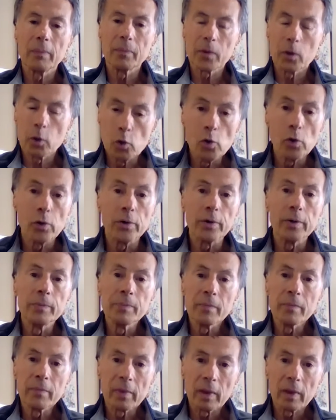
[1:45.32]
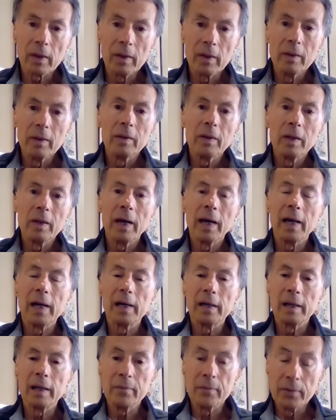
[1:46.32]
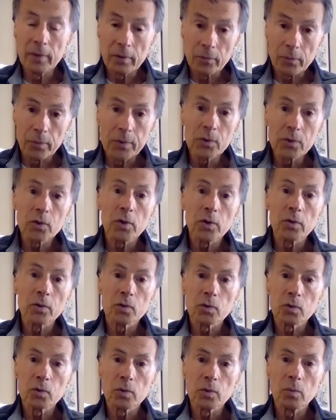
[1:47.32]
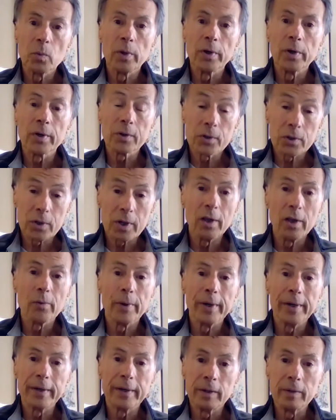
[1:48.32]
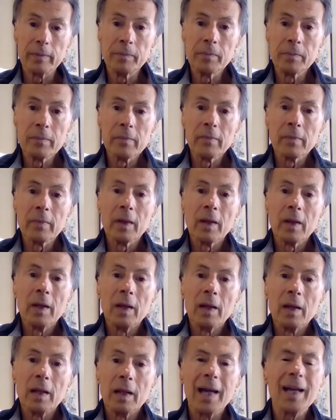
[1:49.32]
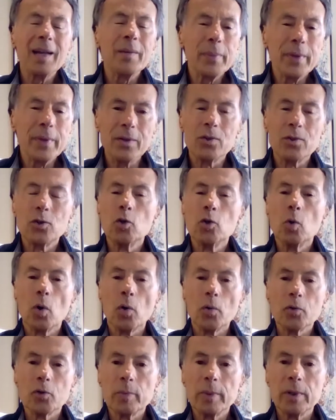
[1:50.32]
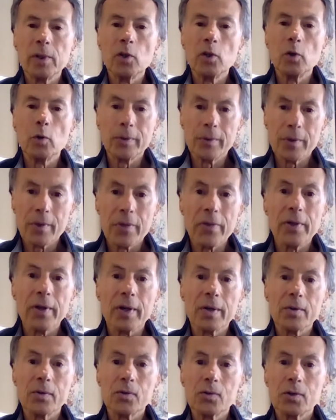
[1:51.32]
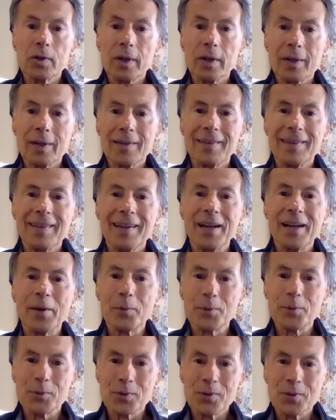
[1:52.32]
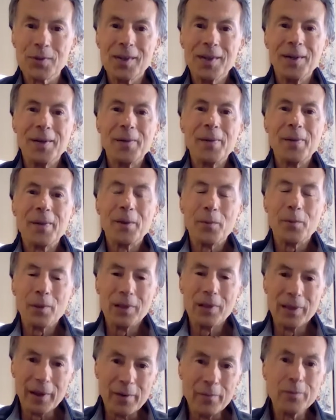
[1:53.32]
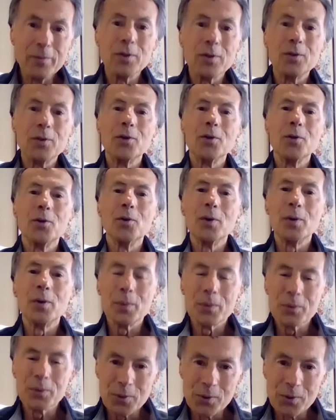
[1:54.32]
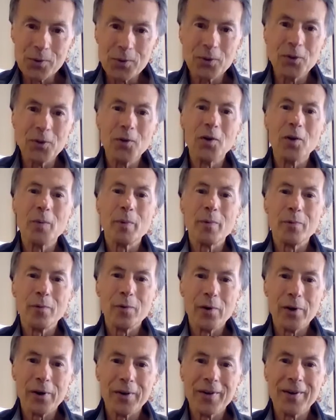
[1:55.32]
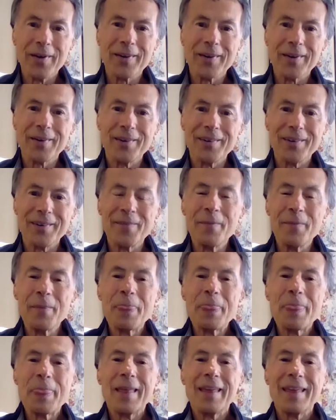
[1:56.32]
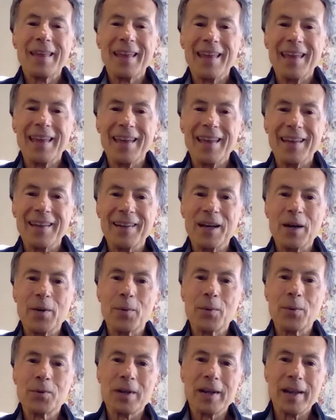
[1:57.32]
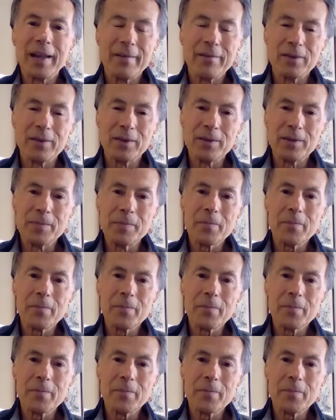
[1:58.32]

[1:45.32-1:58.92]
cured, even if research were accelerated, I'd be too old to be doing the things that I was loved to do and was used to doing before I got hurt. And I was an avid